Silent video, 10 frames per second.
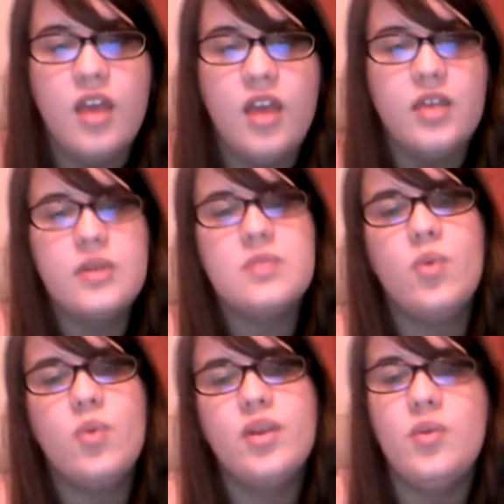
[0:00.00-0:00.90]
There is
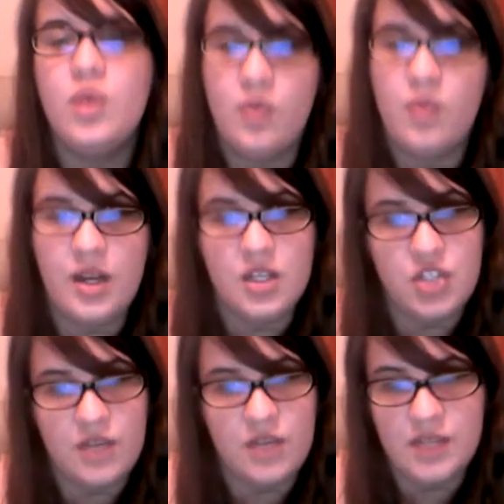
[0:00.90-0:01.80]
more than one way to
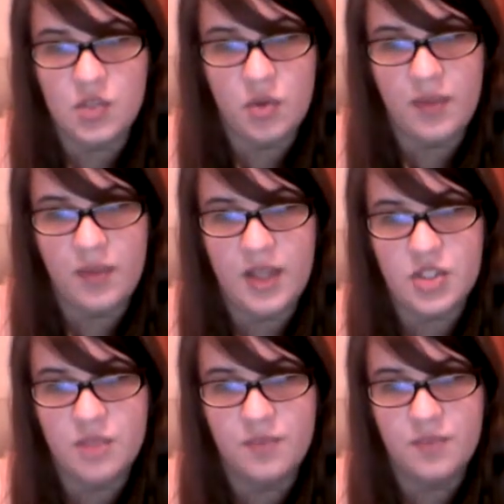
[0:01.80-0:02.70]
achieve sexual
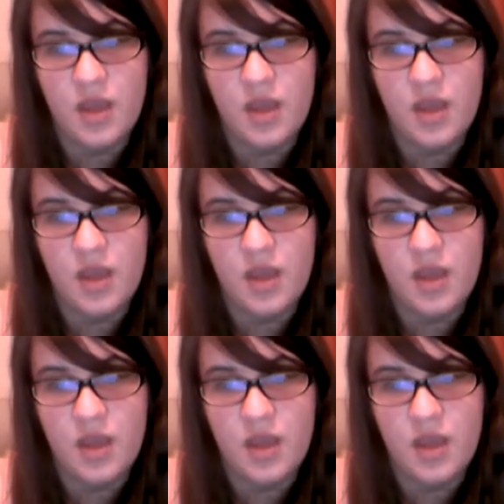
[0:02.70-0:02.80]
pleasure.